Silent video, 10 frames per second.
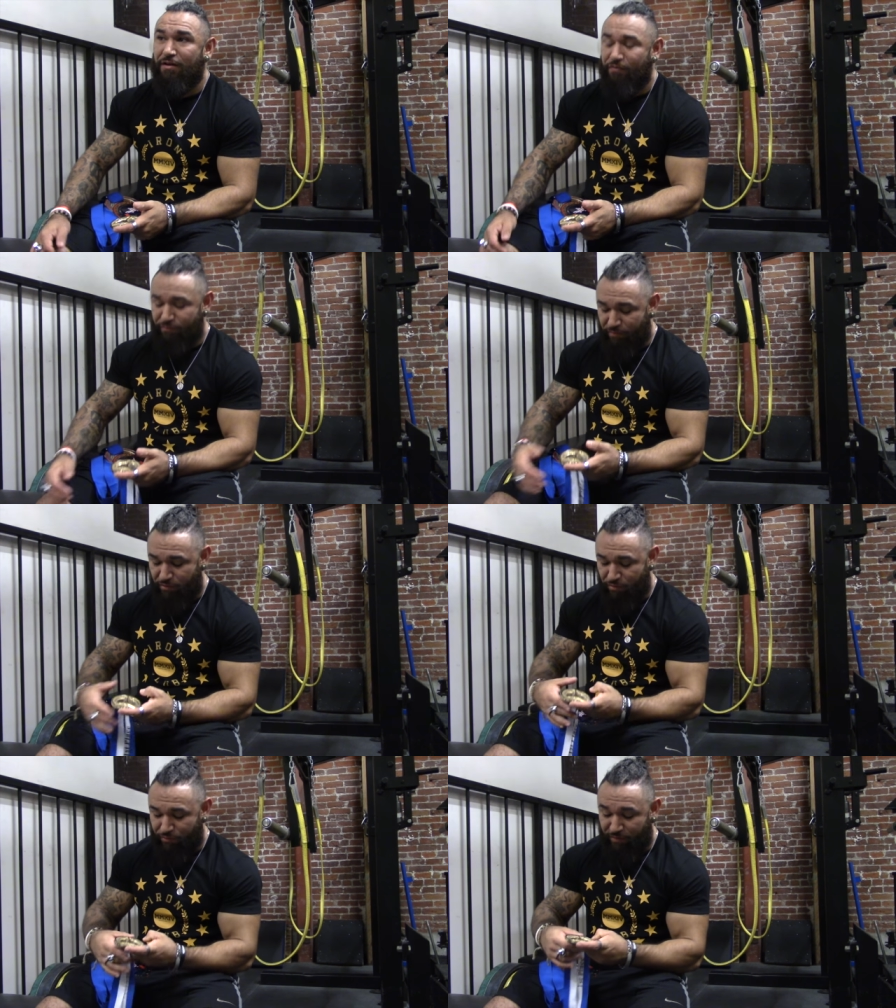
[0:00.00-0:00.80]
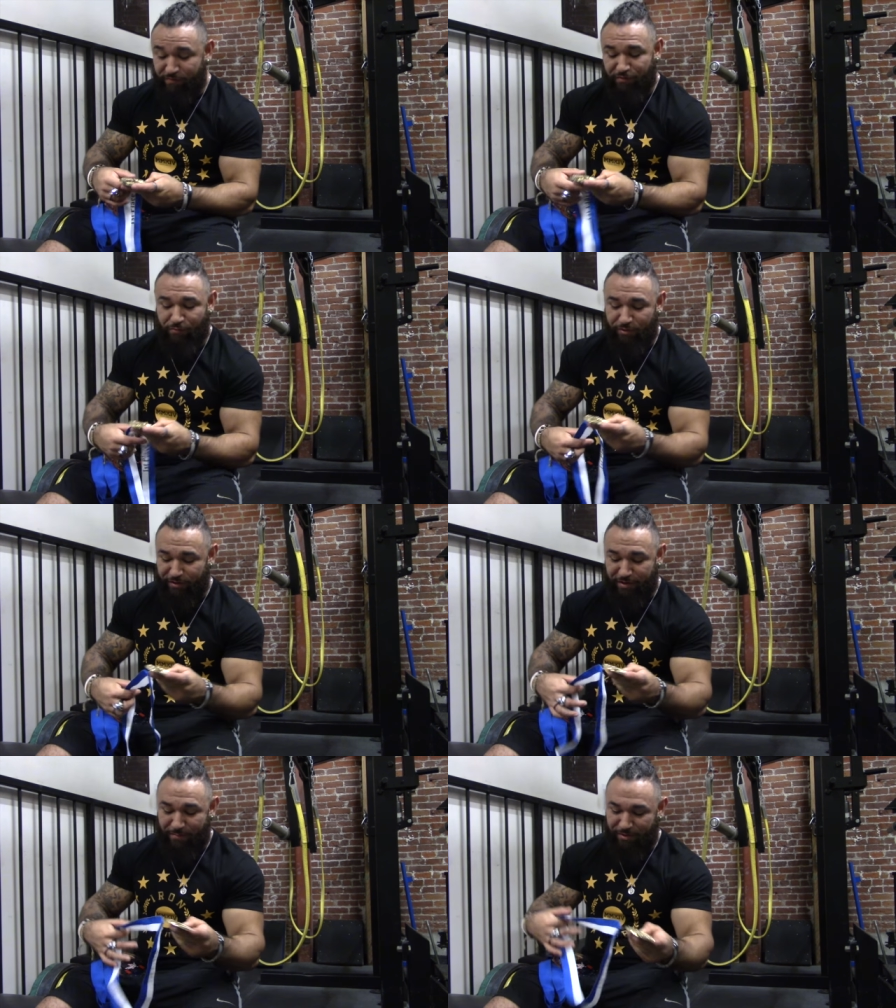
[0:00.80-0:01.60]
So this is the one,
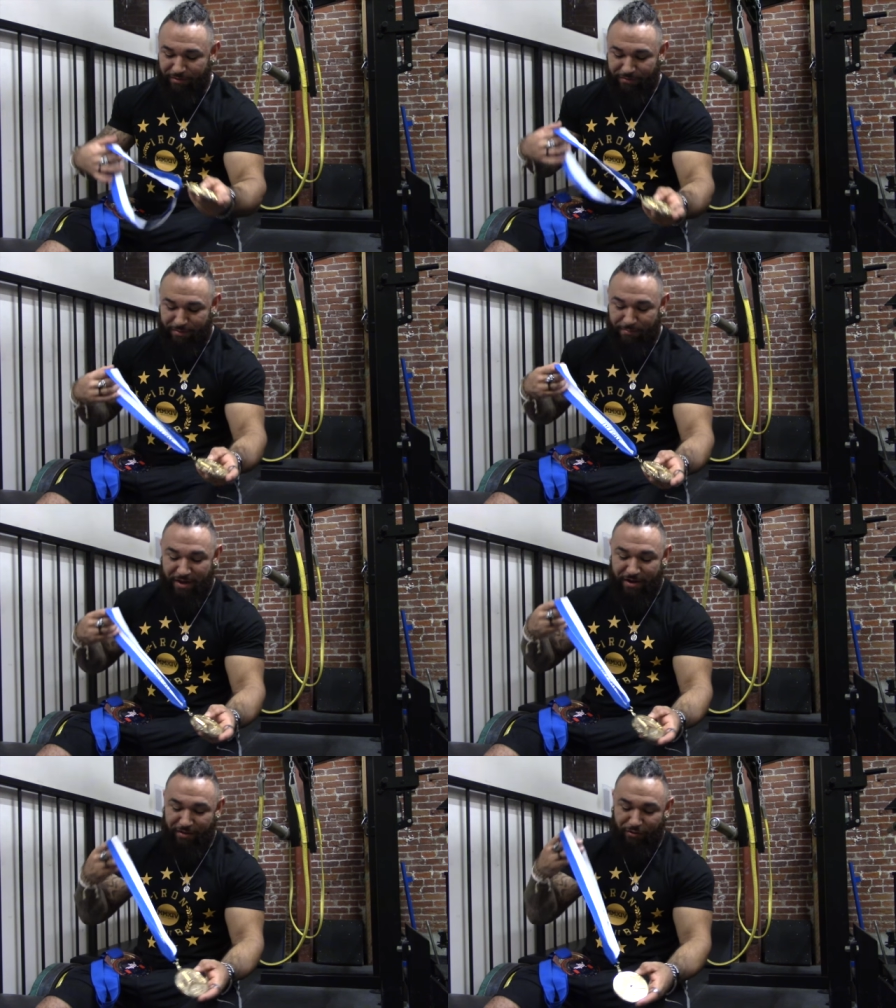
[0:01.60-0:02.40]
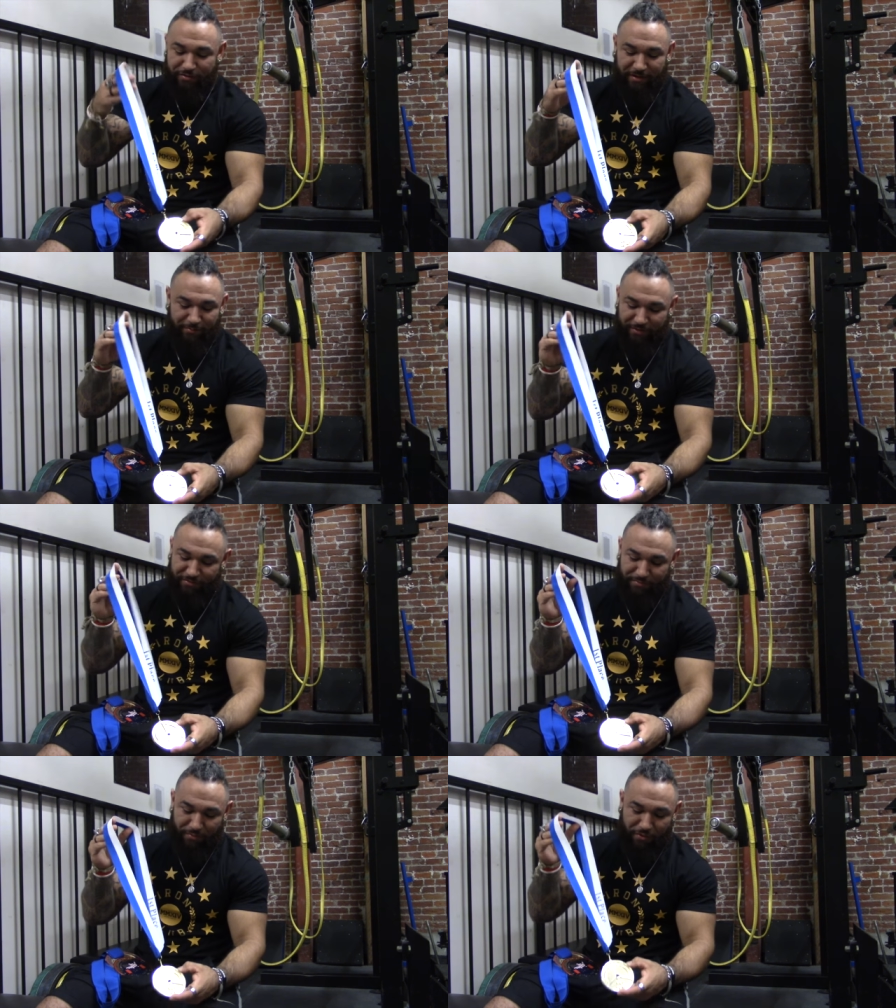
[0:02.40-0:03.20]
that, I mean, it may not look like much
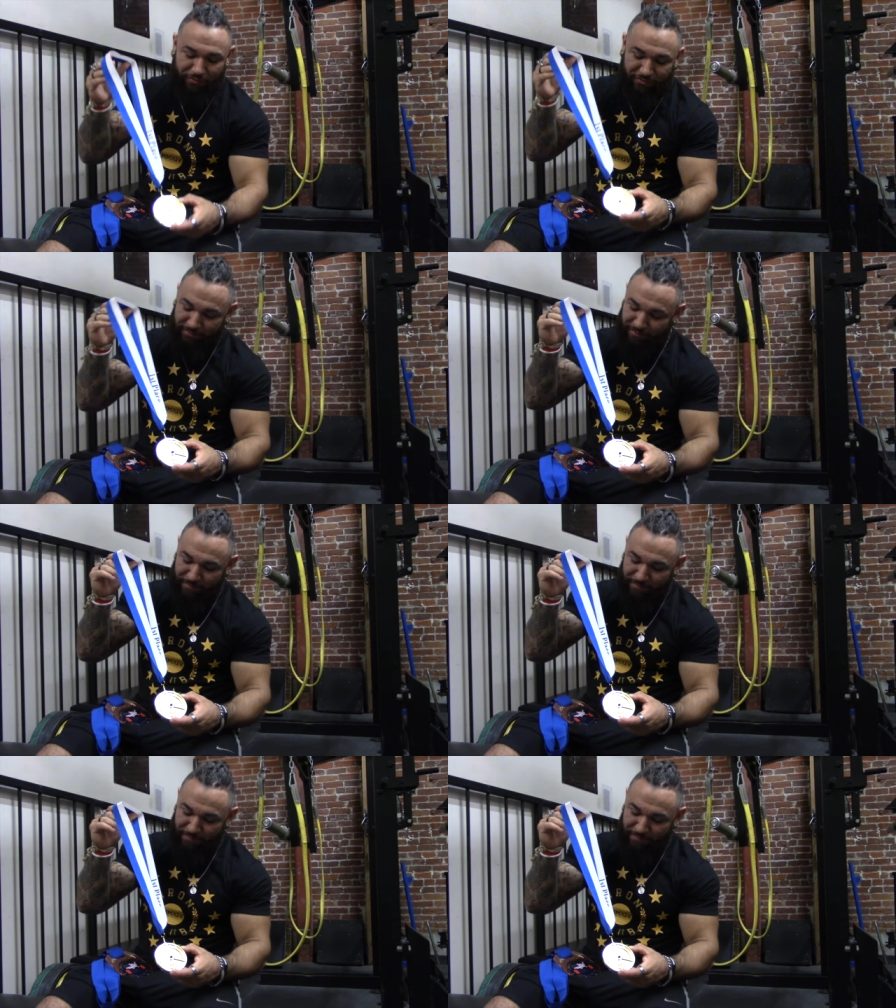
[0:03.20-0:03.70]
to most,